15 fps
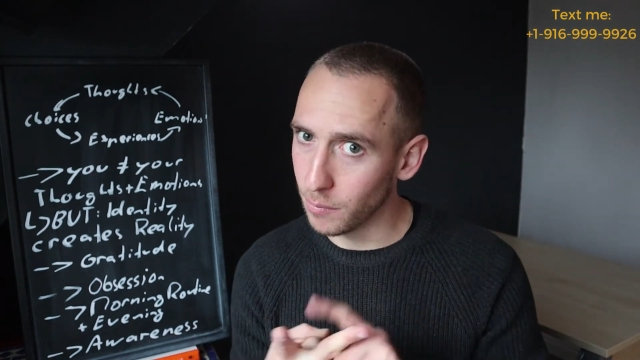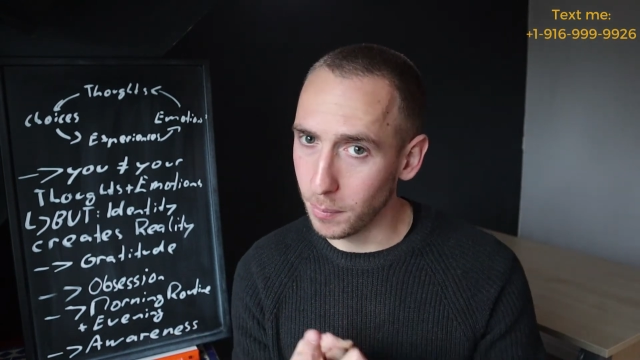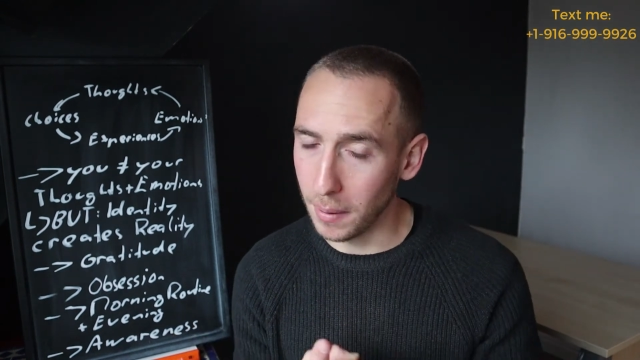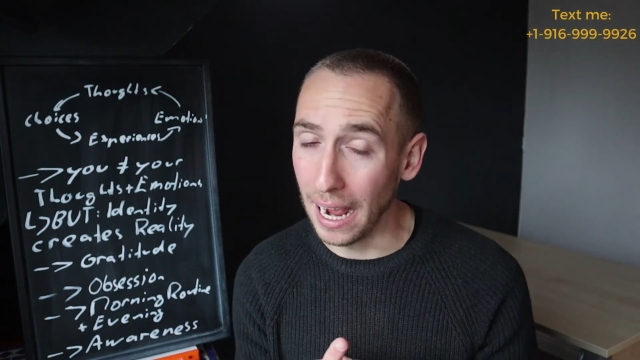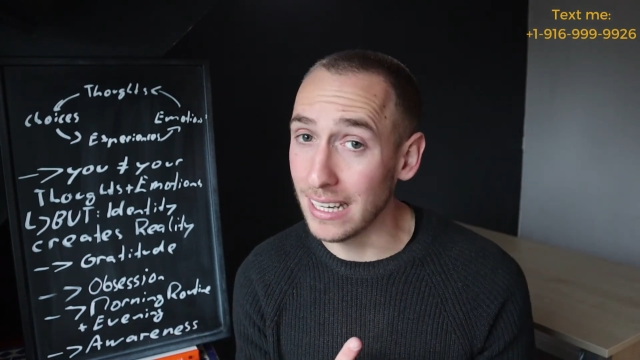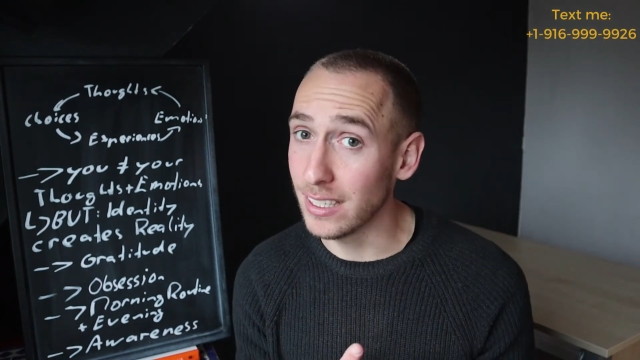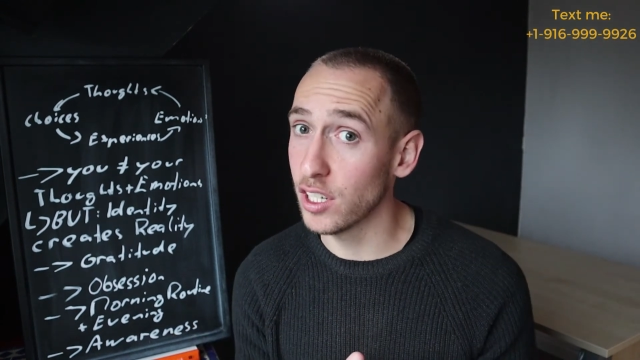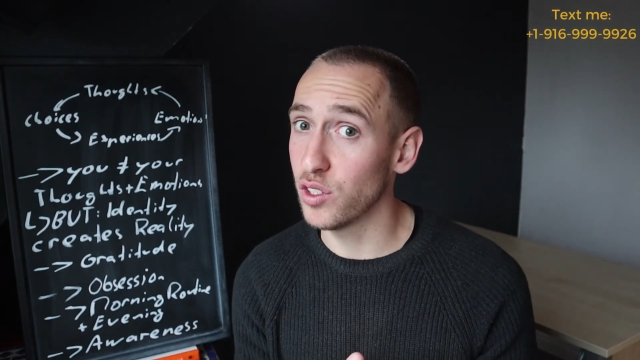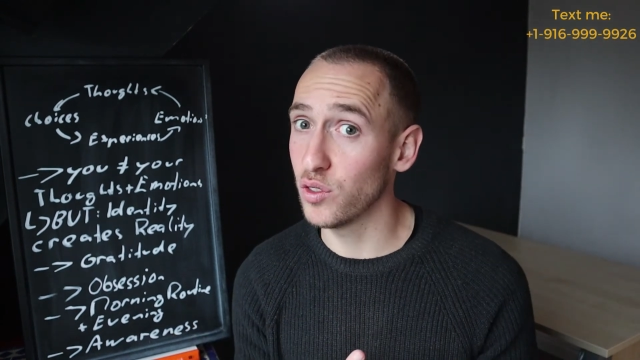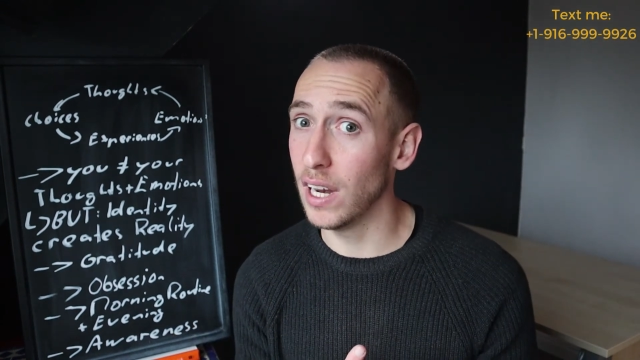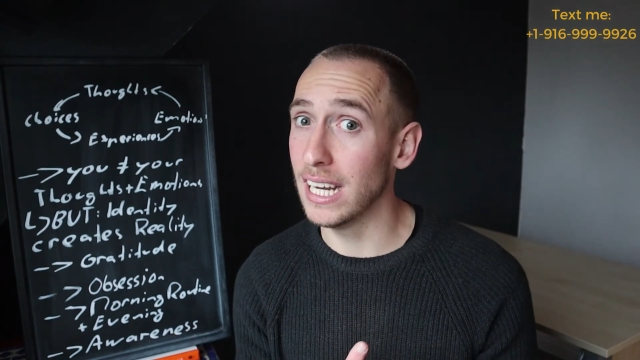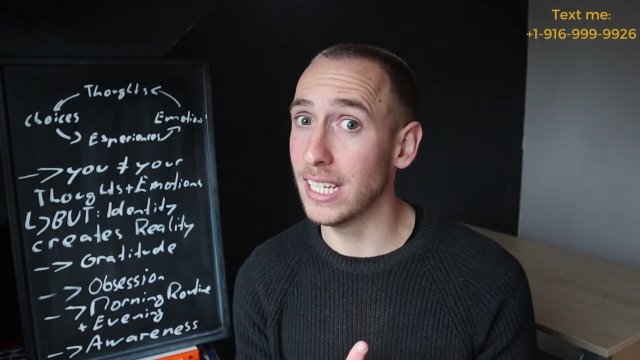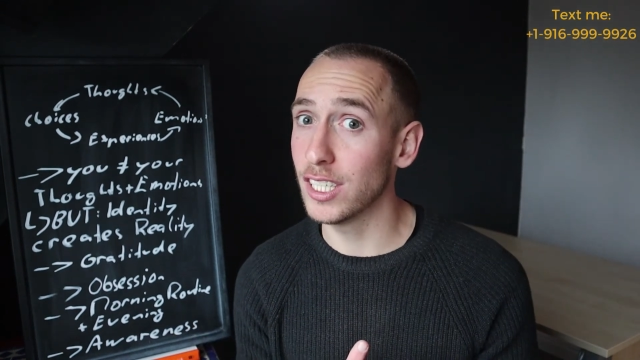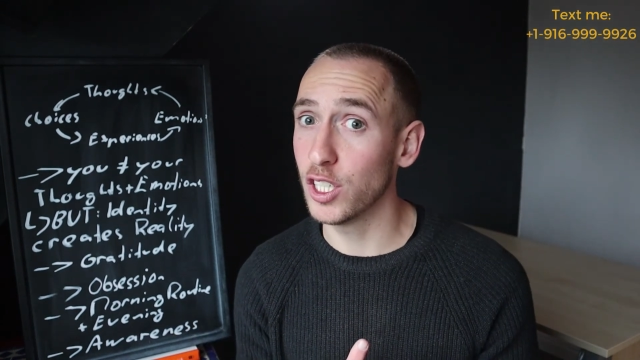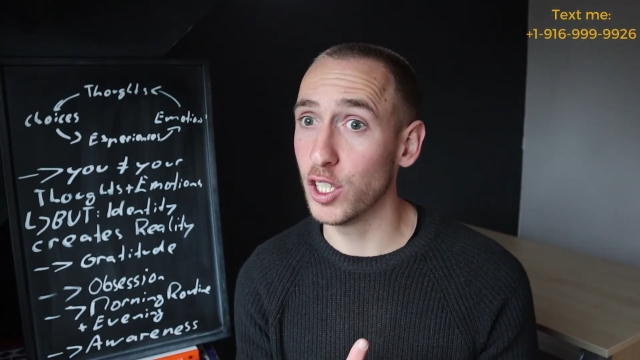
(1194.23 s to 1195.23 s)
practice
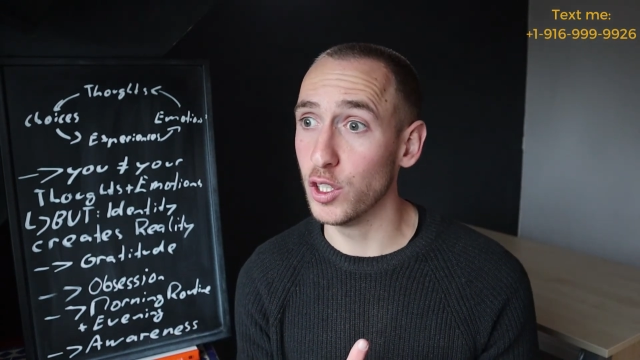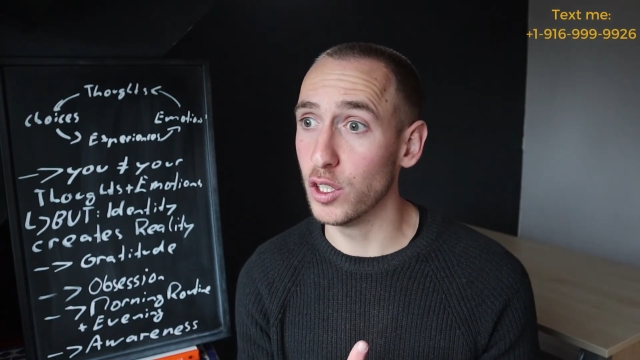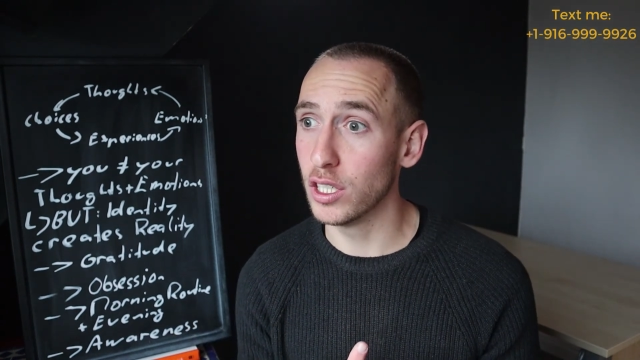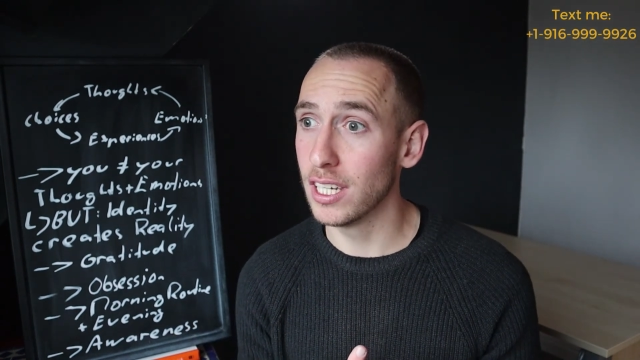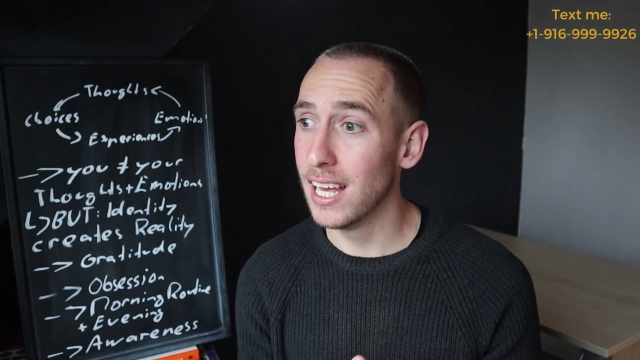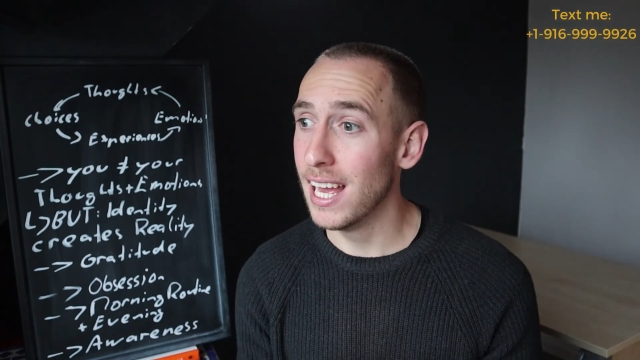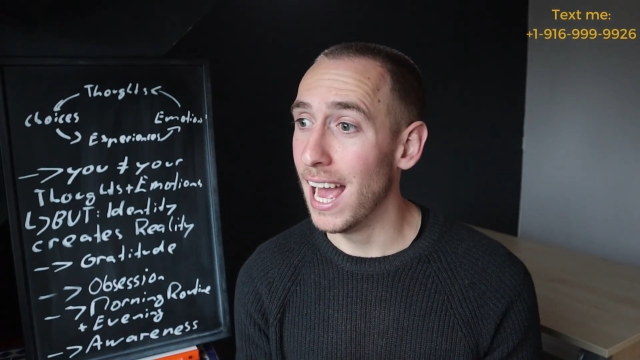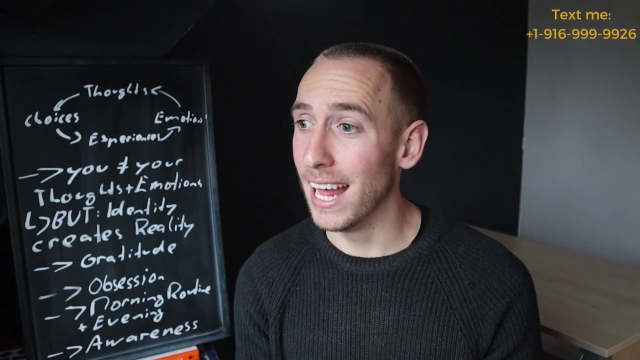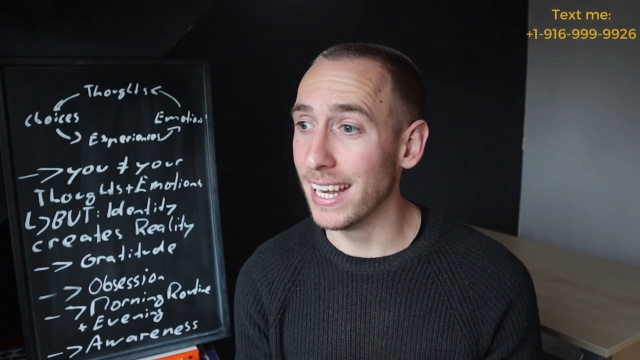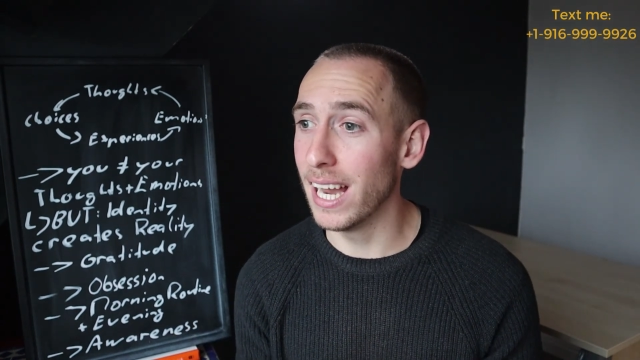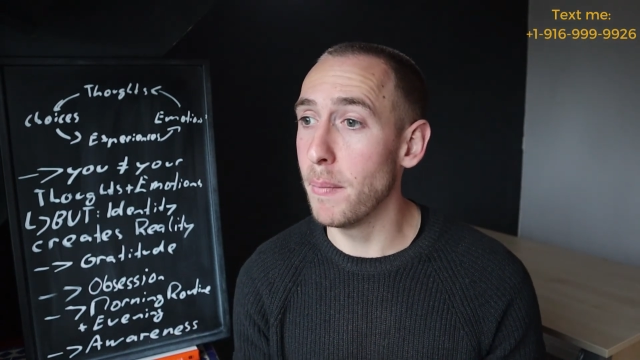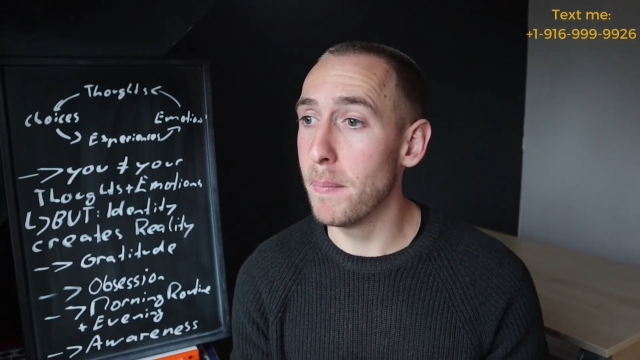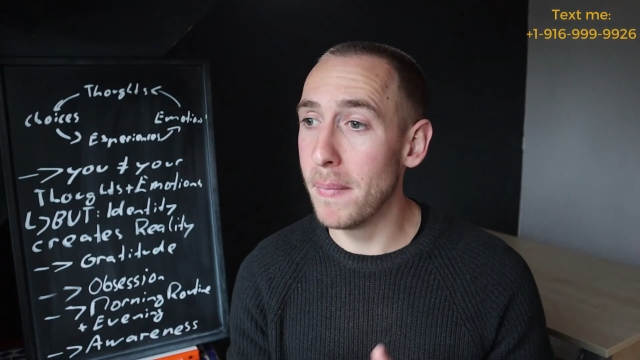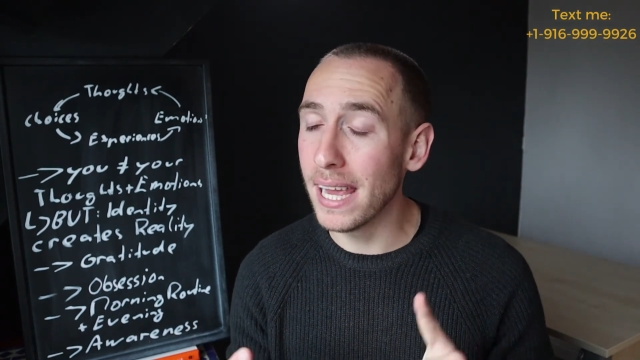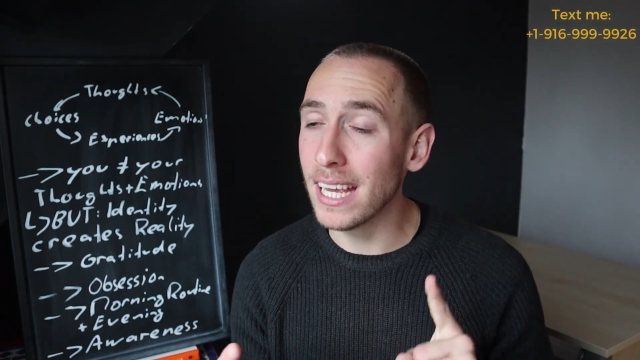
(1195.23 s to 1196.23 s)
gratitude, and
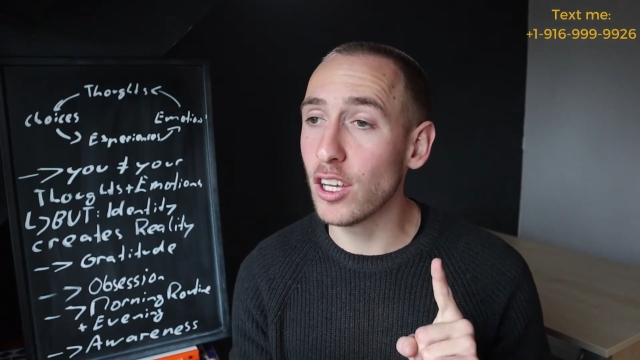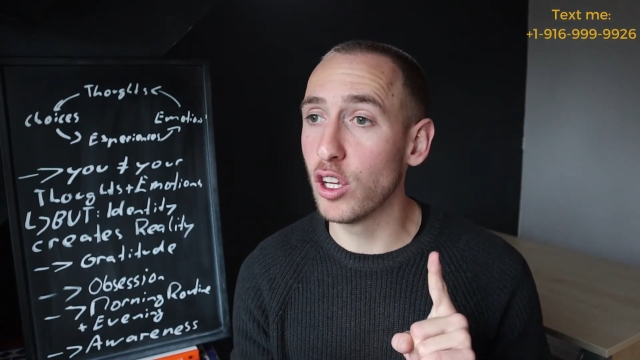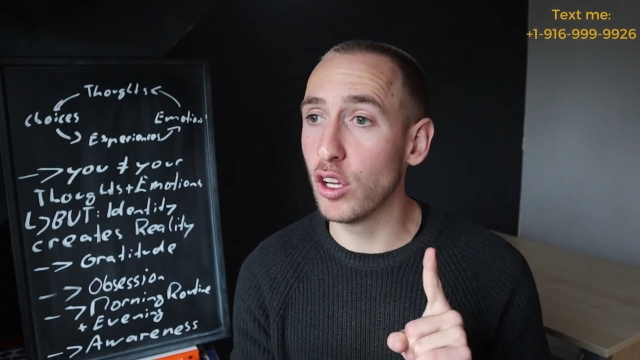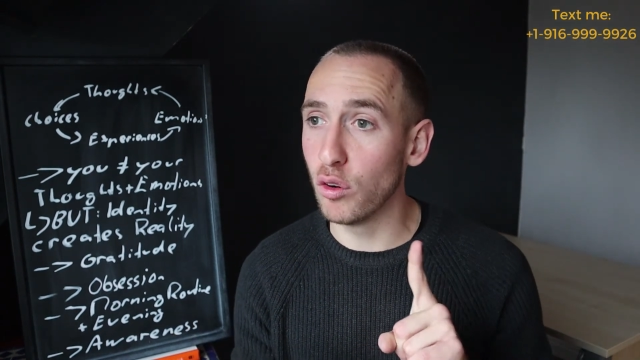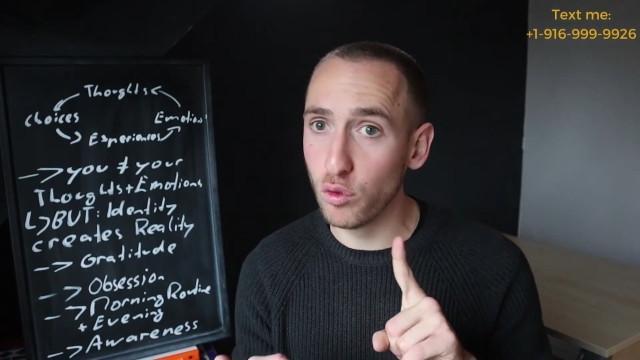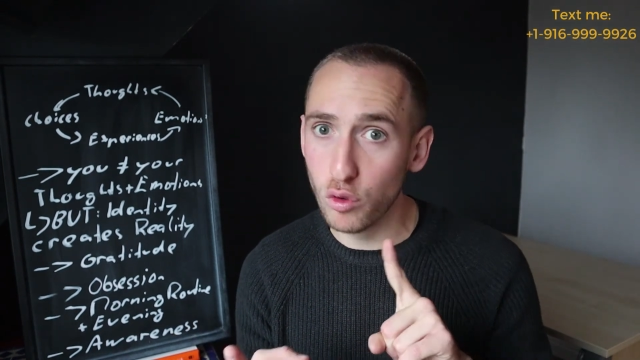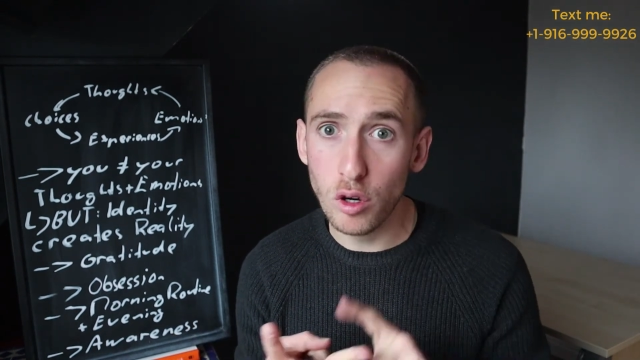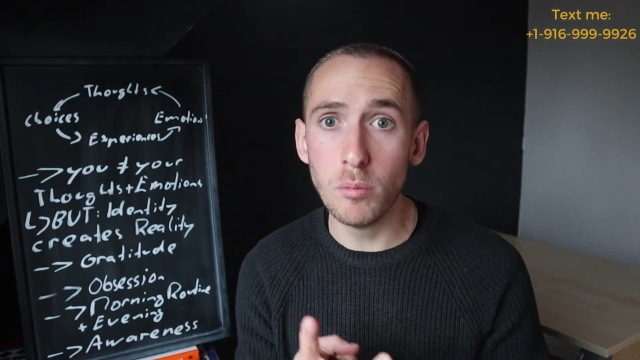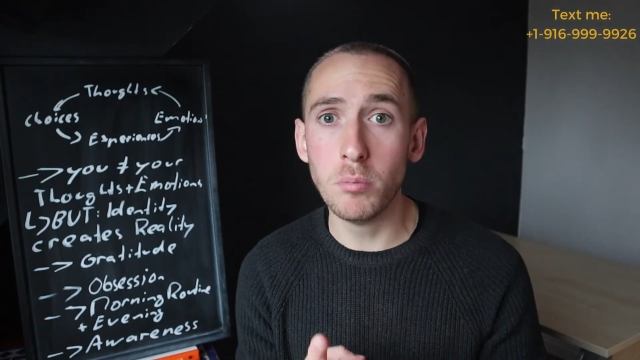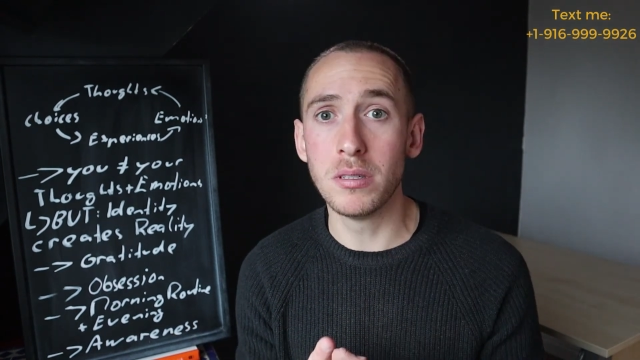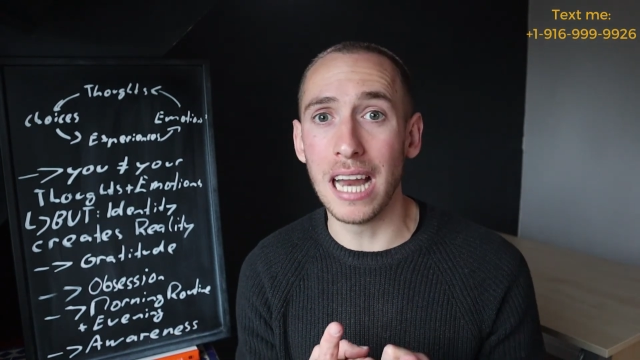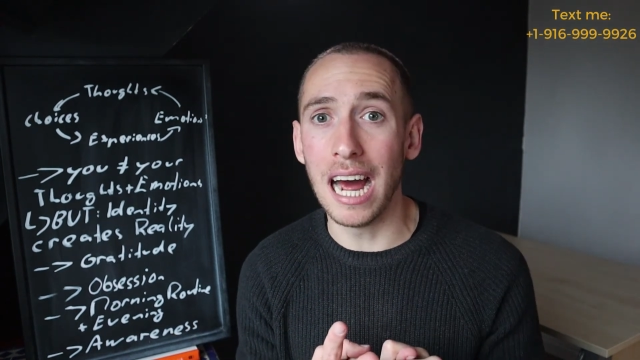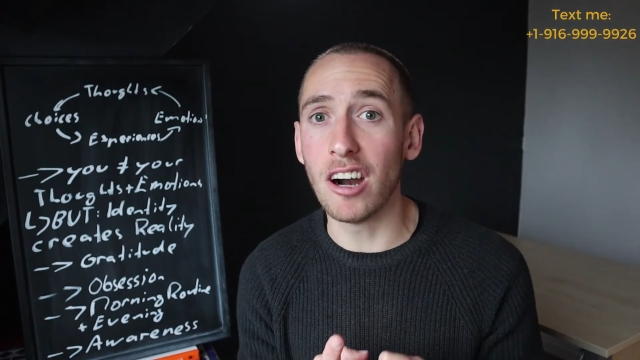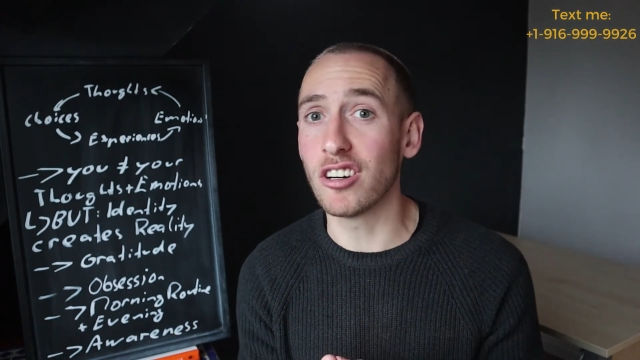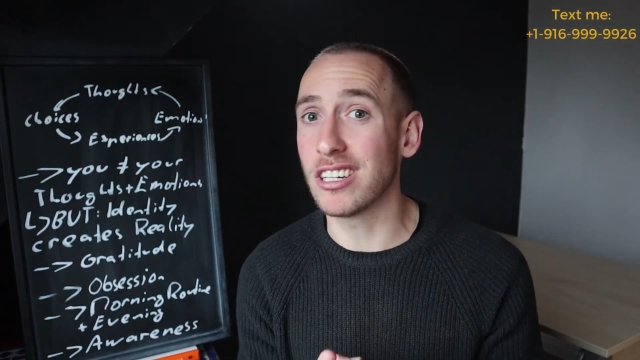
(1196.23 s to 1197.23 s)
then make your room
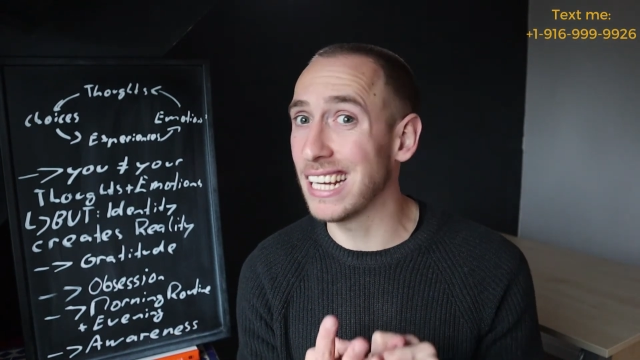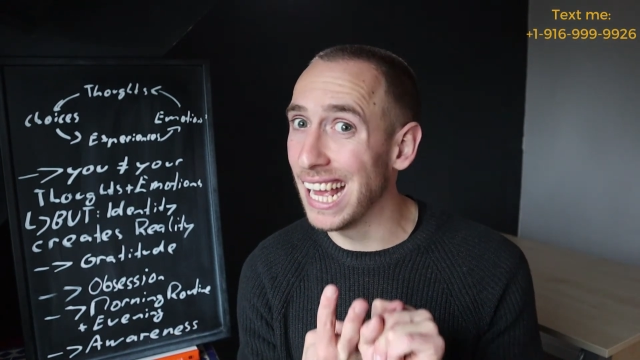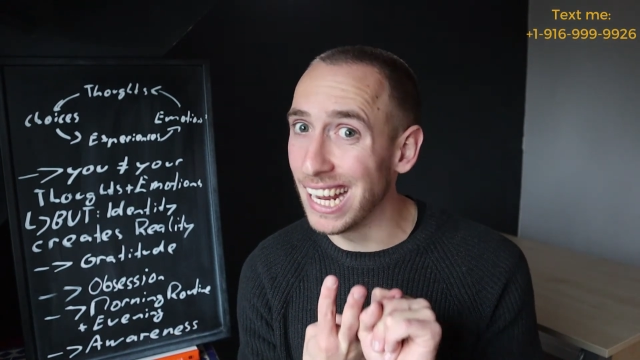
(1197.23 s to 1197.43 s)
dark